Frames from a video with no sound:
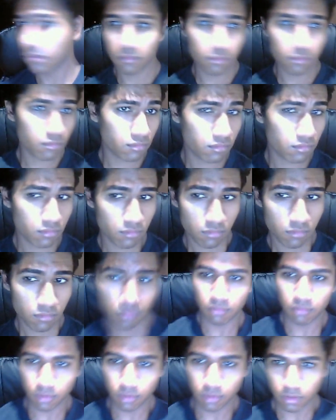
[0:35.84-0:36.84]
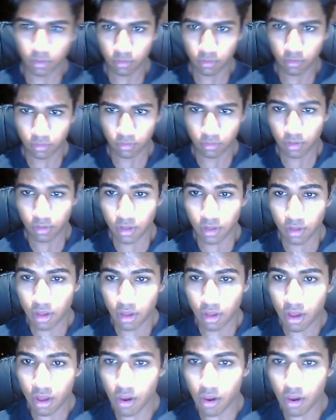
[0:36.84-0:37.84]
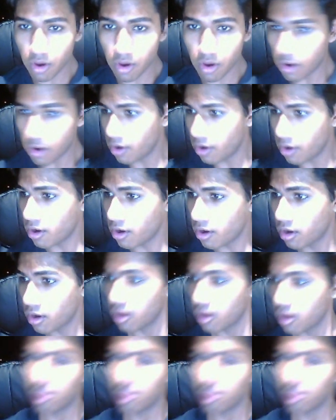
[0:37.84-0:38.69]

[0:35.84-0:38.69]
No one is speaking in this clip.